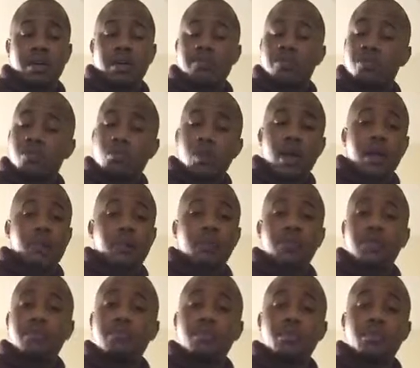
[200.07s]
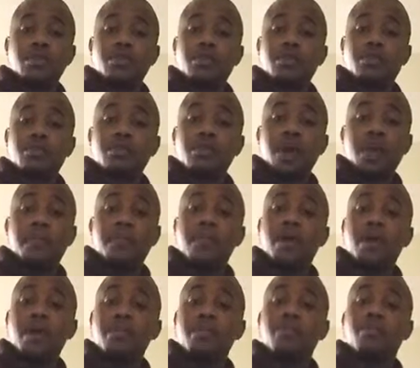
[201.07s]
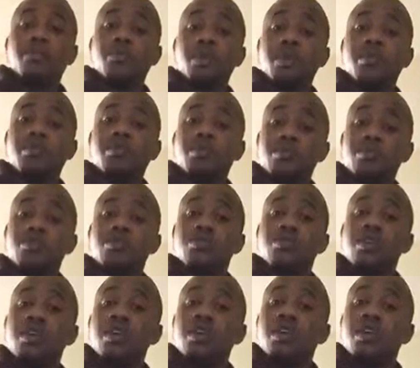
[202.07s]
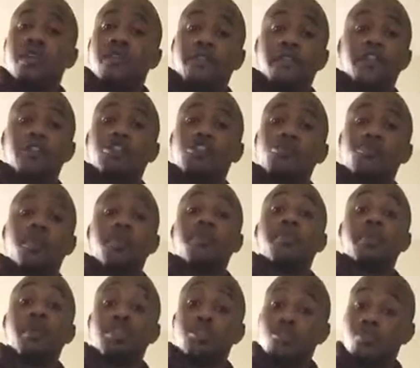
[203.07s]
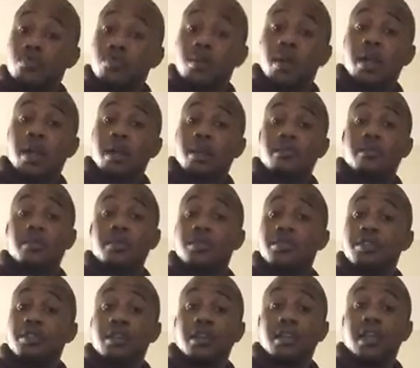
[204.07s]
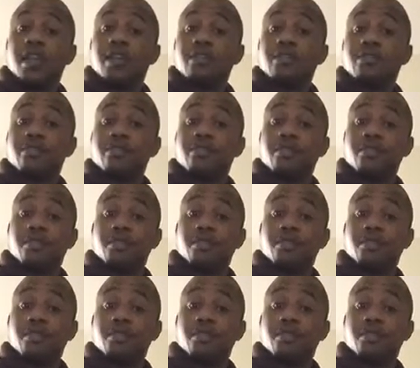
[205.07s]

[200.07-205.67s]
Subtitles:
I'm quite one of the most. I'll probably be one of the most adventurous people that you probably ever meet in your life.